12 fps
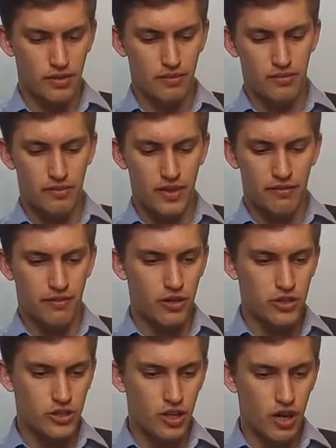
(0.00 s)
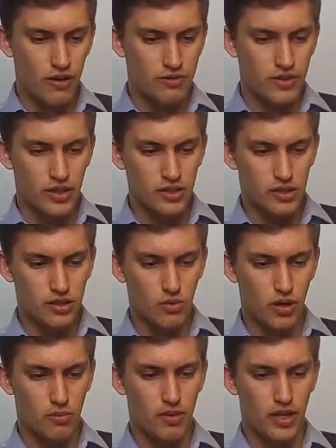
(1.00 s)
the version of this
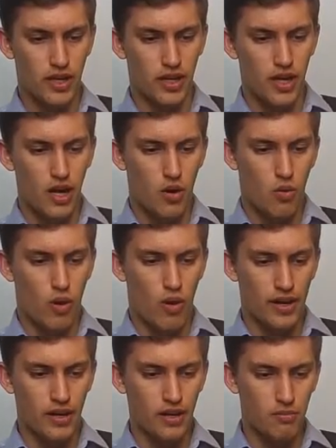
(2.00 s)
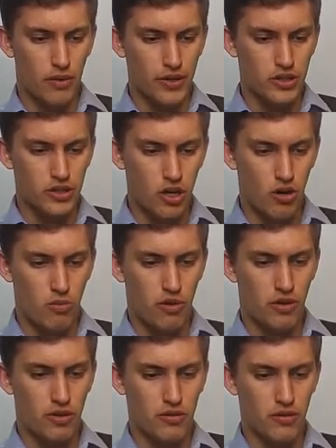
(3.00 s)
will be
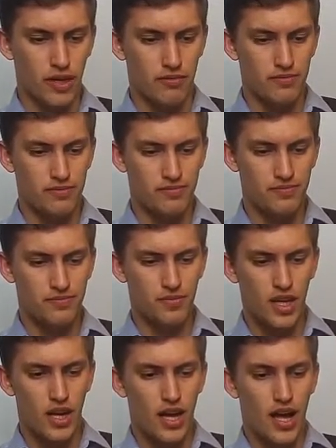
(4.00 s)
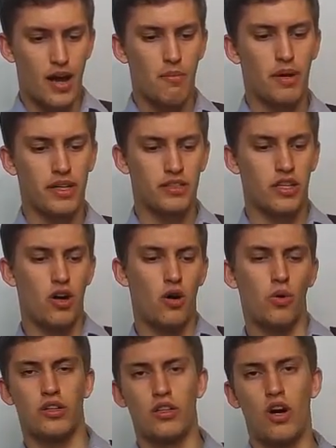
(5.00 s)
1.0.3. But
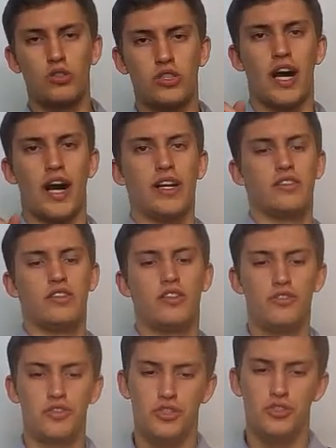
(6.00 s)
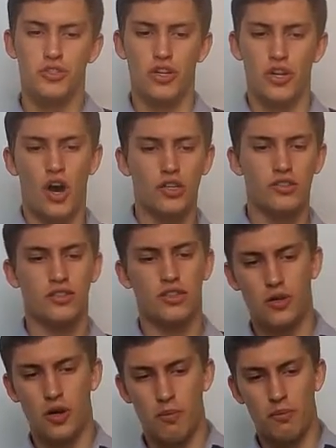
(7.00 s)
note guys, you should not
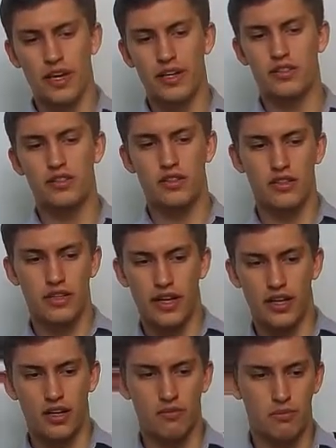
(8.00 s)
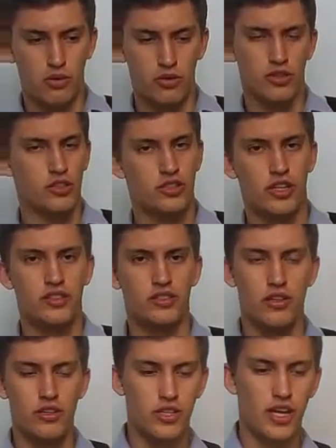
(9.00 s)
commit the composer
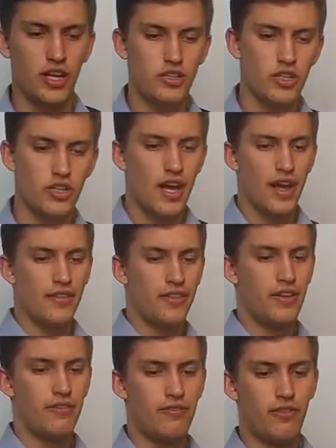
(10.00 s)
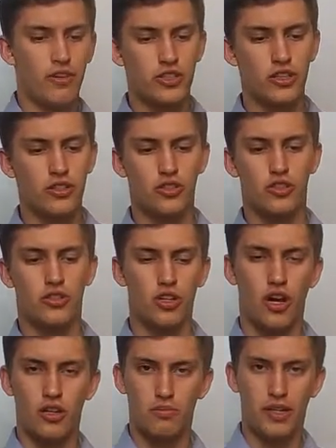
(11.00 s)
JSON change. The version should
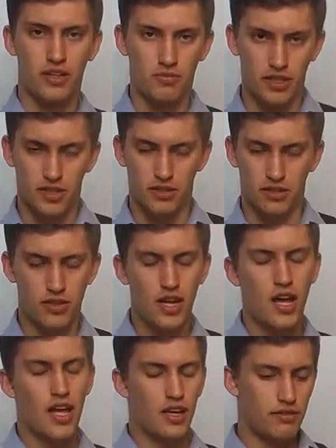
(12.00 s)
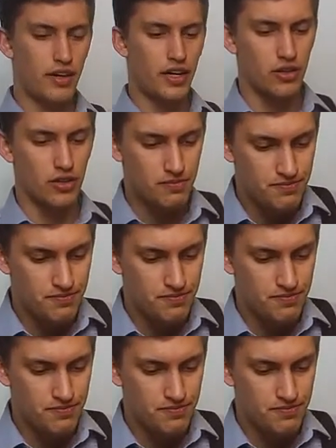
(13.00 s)
not be committed. Very good.